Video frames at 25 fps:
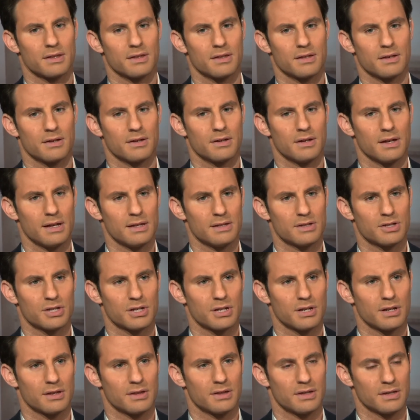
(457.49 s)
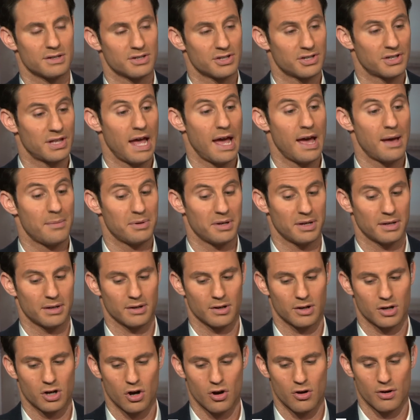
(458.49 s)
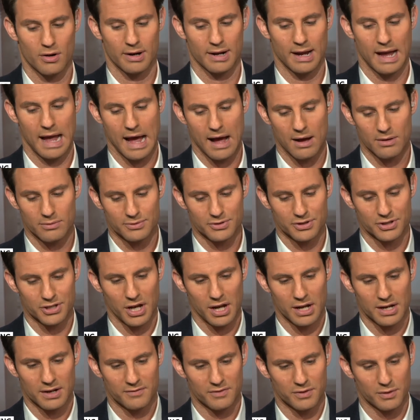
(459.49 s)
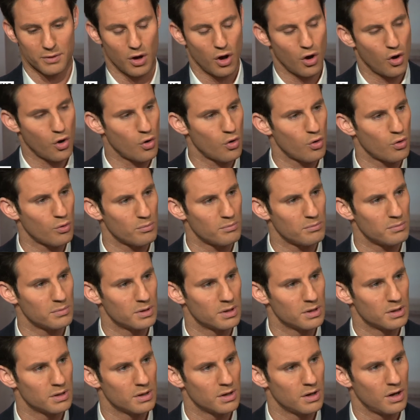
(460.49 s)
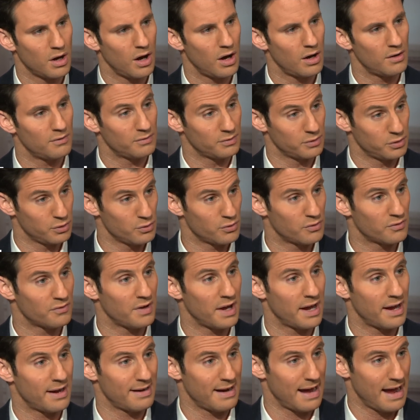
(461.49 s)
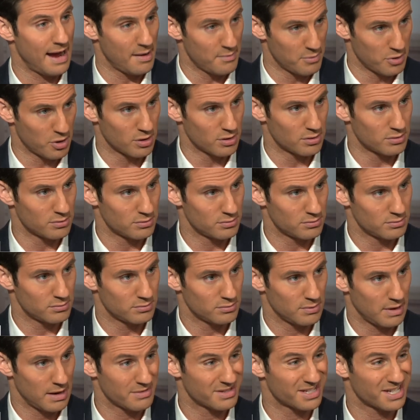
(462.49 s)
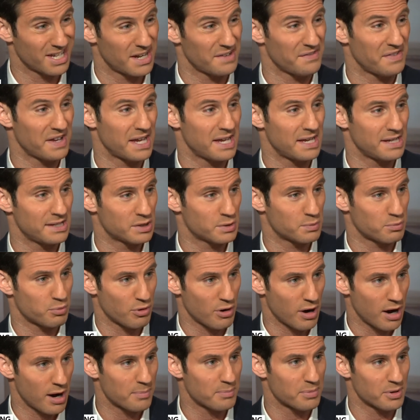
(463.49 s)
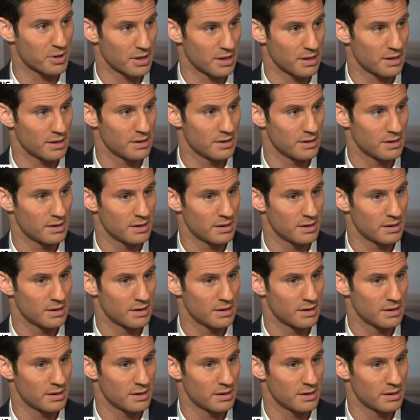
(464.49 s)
the incident, this stabbing occurring outside of the home of Luke Van Hemert, outside of his property,